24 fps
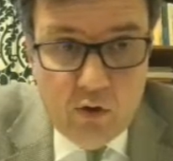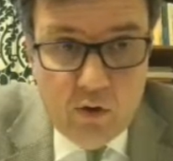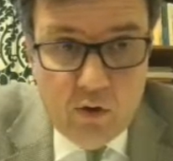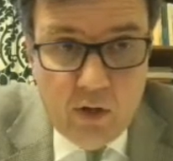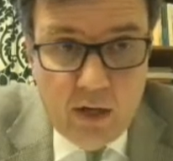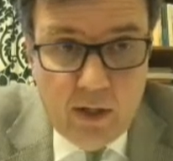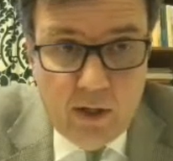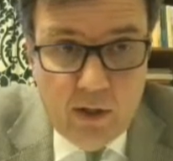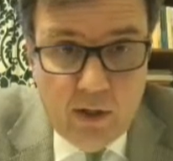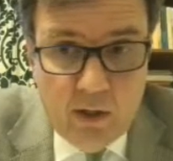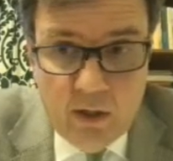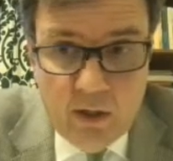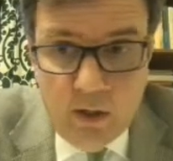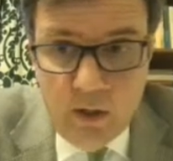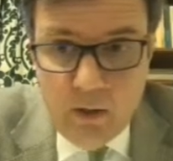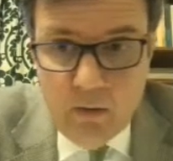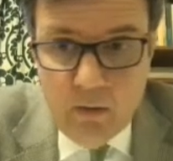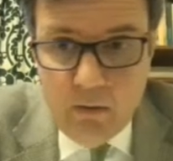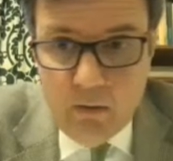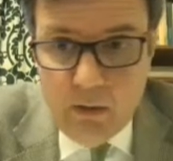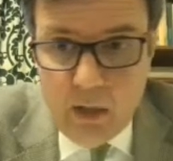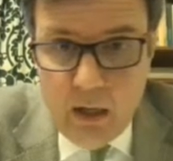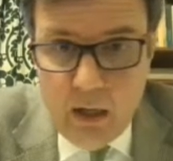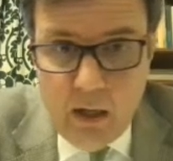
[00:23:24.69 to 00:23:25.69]
strategy
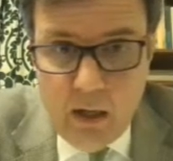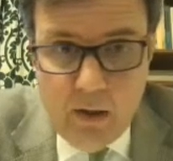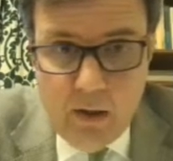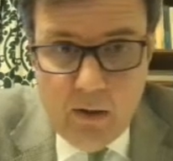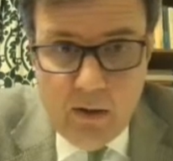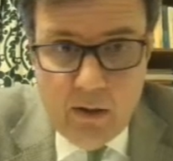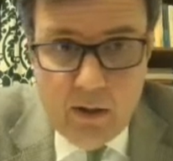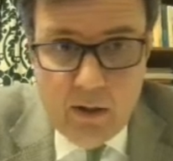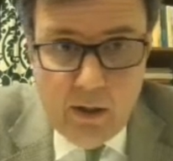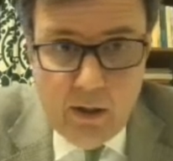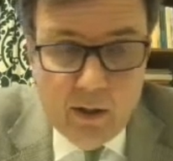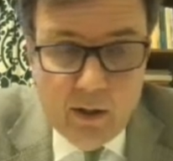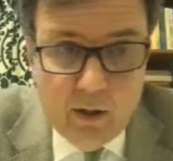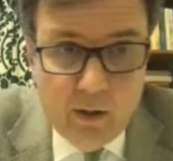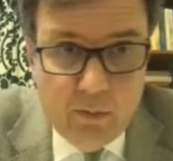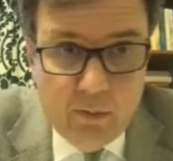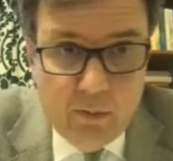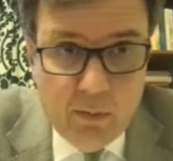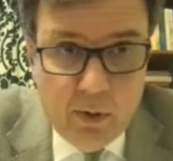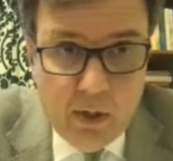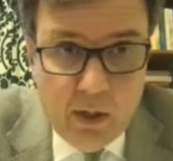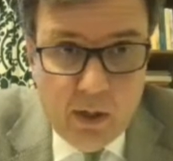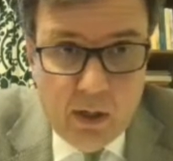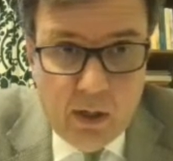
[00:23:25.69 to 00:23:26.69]
going to
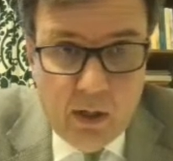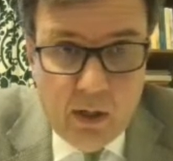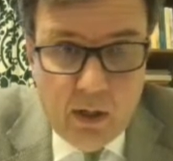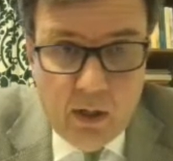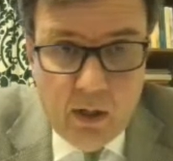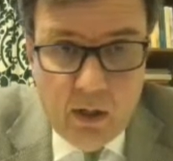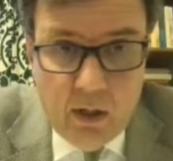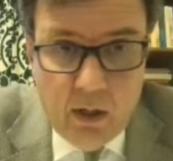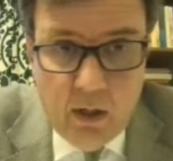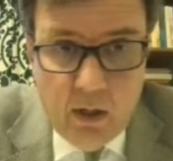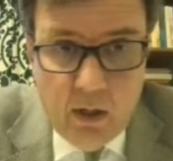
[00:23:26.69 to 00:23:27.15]
be